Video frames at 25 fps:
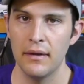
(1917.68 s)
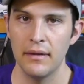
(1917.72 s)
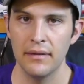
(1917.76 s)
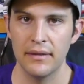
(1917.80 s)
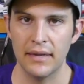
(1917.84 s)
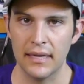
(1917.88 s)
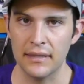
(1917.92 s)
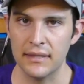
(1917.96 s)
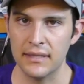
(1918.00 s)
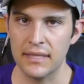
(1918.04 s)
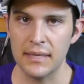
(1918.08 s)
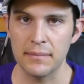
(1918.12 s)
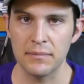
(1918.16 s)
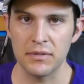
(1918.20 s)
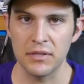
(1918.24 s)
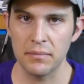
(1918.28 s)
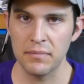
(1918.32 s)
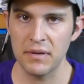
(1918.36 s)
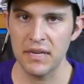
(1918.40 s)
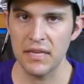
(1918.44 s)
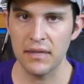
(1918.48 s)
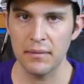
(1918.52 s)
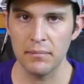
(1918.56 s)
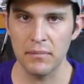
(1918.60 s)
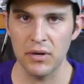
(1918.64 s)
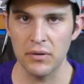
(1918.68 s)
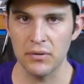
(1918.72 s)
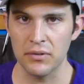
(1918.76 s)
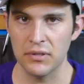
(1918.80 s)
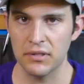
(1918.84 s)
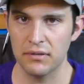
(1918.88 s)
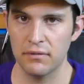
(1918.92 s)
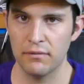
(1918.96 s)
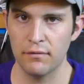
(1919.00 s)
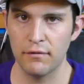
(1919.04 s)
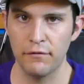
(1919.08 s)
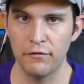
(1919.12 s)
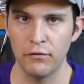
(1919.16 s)
That seems to be the
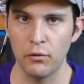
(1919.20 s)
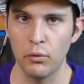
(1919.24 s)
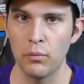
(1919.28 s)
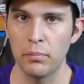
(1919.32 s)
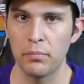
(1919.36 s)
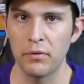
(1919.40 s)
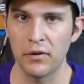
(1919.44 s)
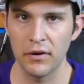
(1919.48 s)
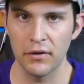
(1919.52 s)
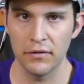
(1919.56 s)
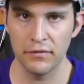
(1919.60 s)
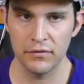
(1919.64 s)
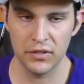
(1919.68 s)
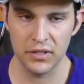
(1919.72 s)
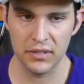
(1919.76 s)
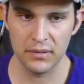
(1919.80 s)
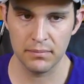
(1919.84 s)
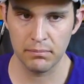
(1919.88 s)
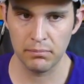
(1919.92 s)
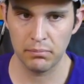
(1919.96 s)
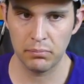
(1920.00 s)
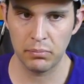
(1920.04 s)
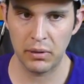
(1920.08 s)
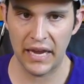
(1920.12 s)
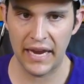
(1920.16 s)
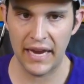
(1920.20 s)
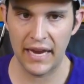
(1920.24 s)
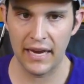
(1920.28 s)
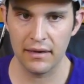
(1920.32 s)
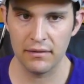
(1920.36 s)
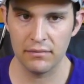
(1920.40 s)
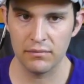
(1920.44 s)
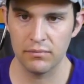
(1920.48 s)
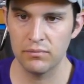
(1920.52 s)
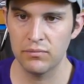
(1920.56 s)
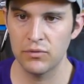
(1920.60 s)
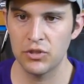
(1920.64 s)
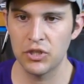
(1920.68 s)
most foolproof. Just plan.